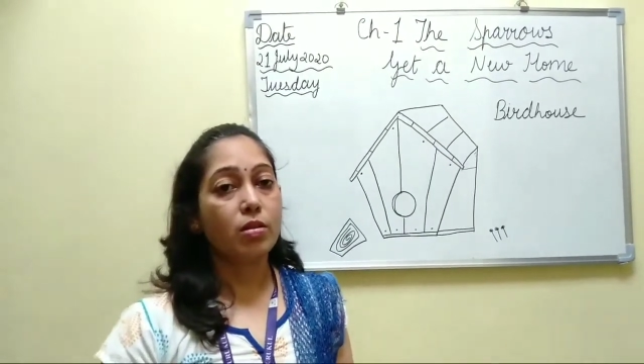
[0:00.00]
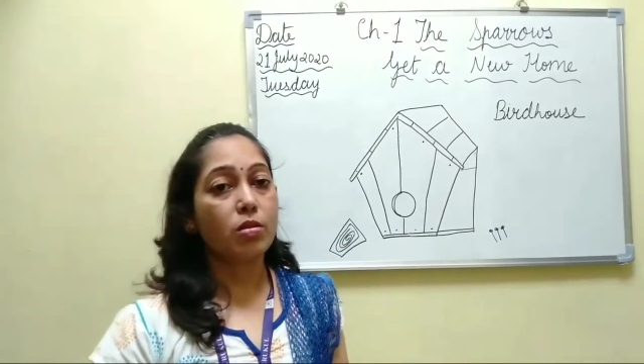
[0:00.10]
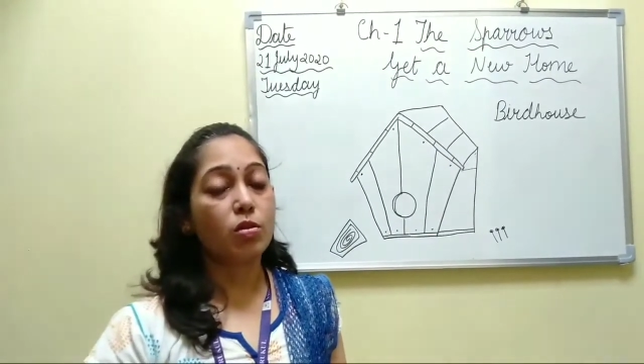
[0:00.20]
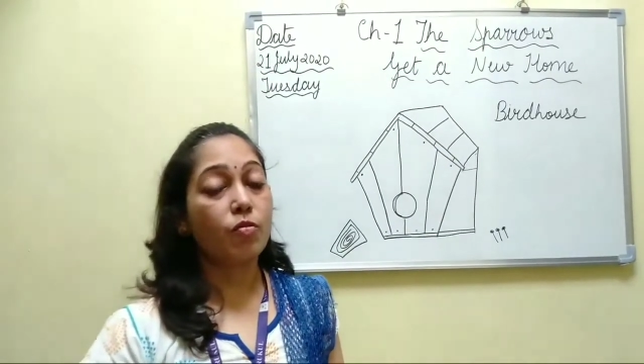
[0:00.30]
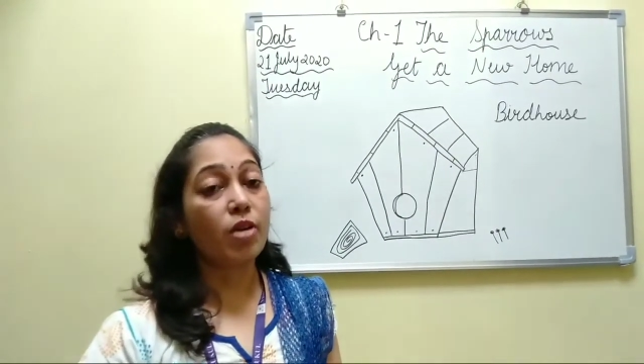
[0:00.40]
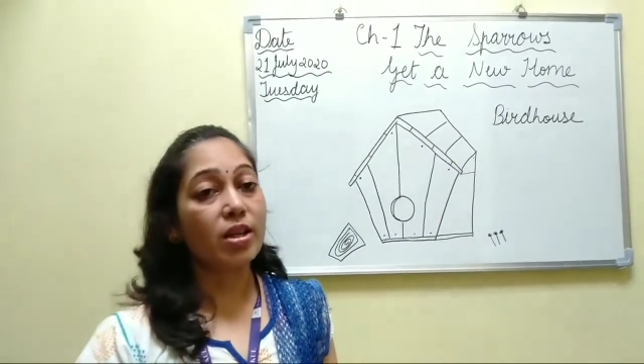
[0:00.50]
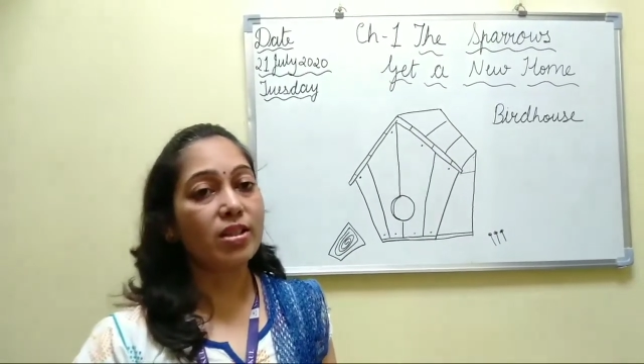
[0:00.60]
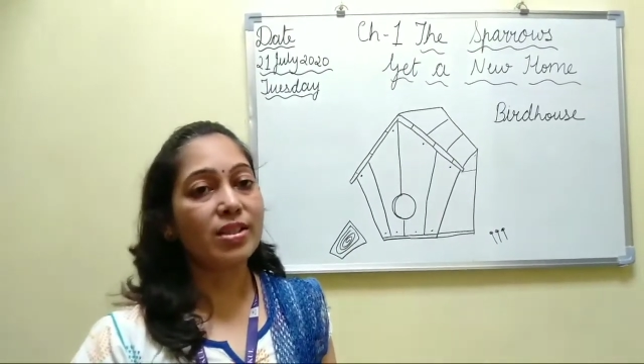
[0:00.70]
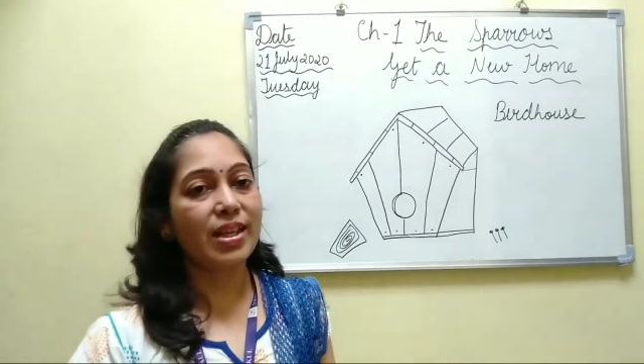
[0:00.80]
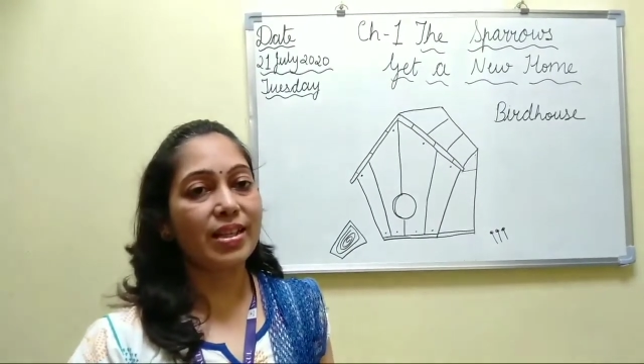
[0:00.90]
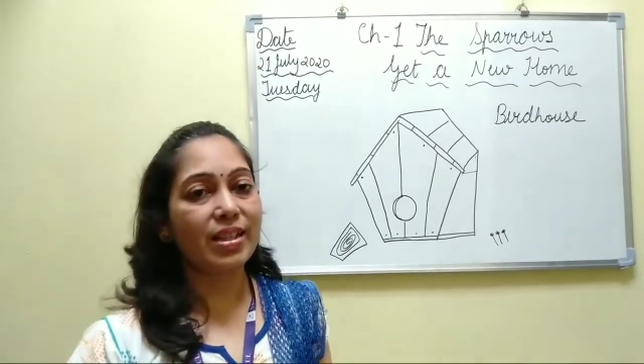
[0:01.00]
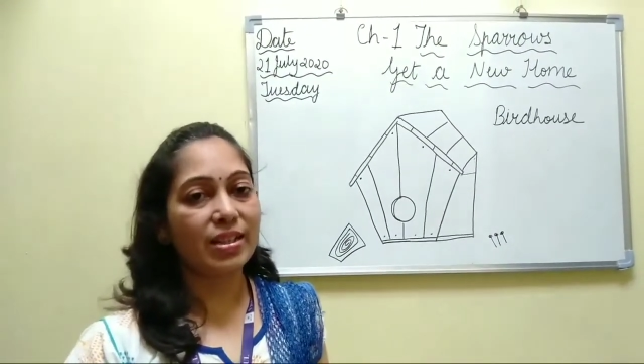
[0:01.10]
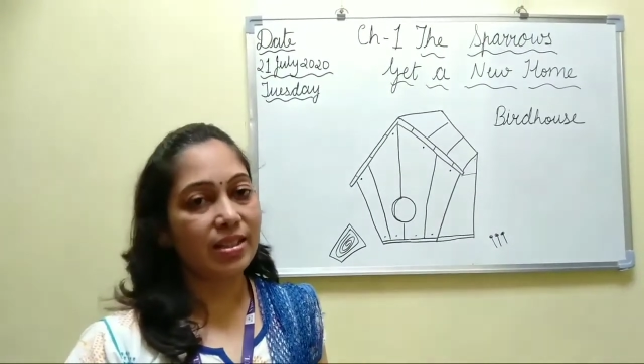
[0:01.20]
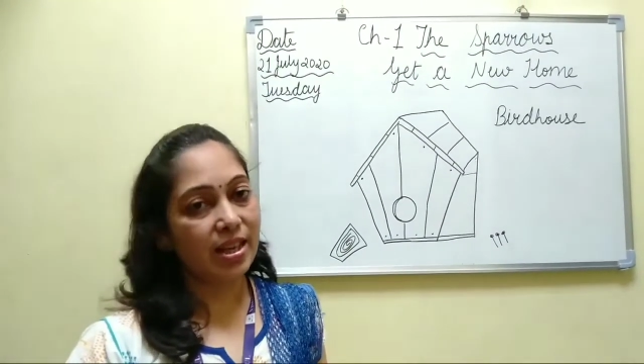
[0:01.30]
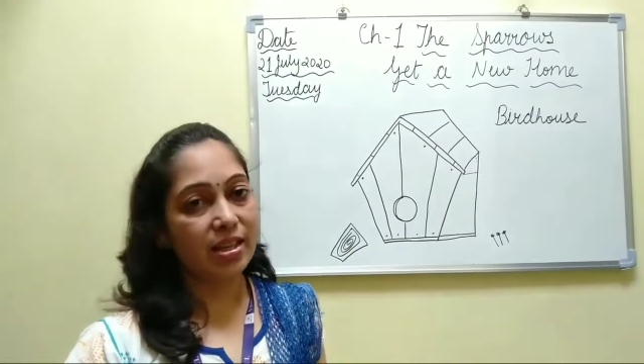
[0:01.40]
So father said that
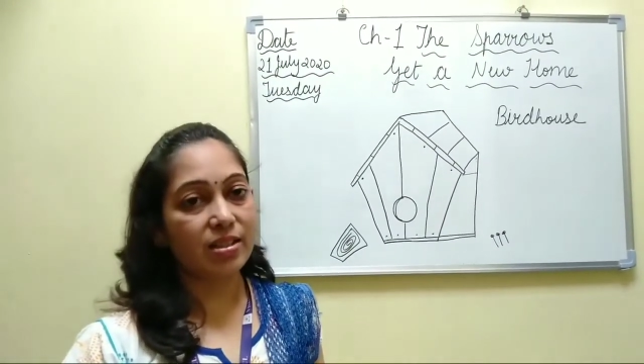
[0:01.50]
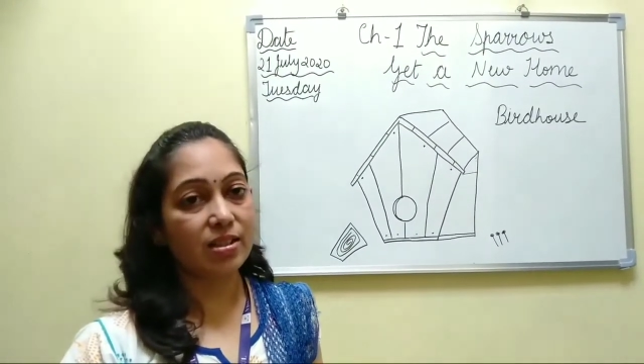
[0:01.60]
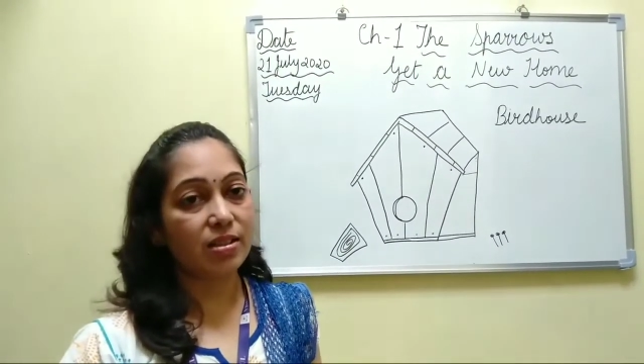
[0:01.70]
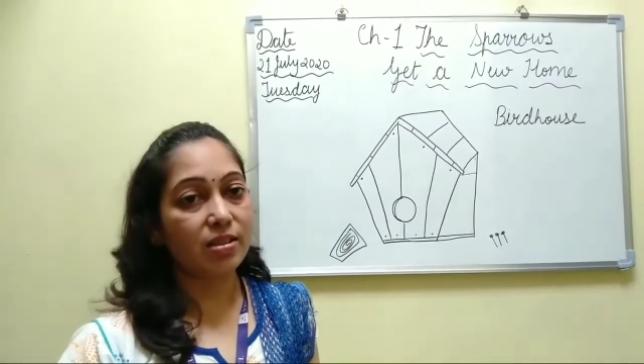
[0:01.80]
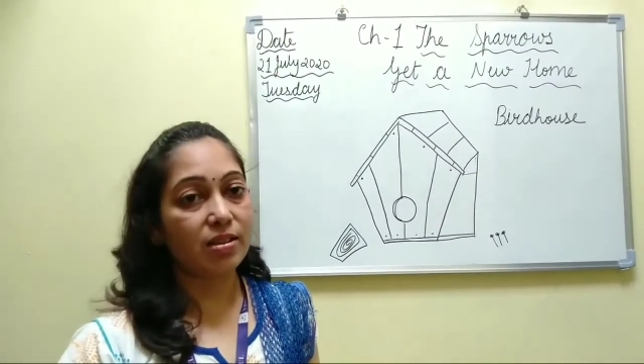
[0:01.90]
yes,